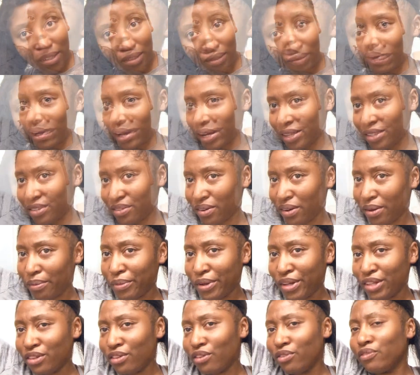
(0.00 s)
Okay, so I
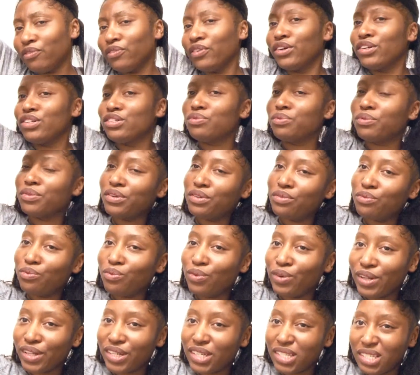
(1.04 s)
made the first one
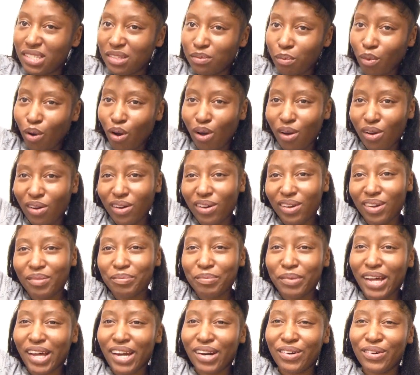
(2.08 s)
really small,
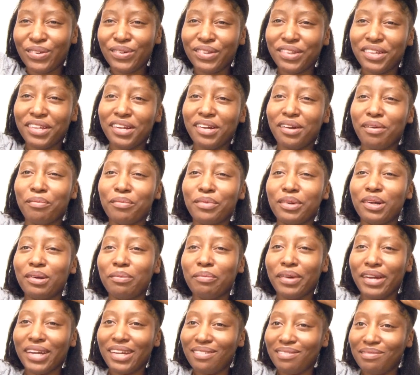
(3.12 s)
but I don't think I'm going to
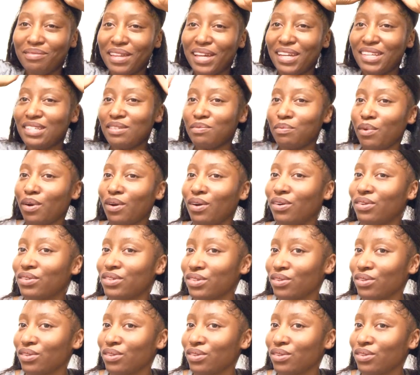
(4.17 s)
make them that small.